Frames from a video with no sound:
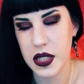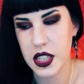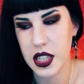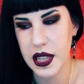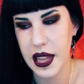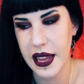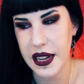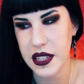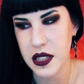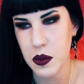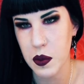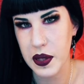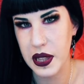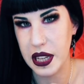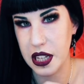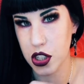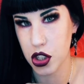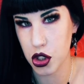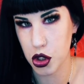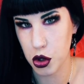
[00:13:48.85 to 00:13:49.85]
So that is when
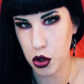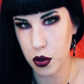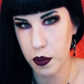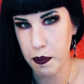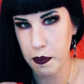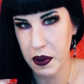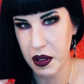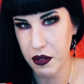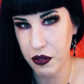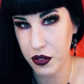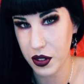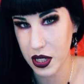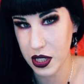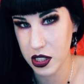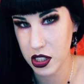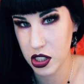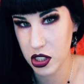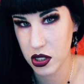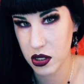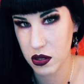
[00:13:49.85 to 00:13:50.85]
they should be
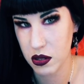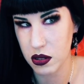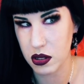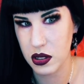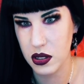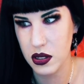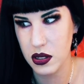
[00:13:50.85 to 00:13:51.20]
finished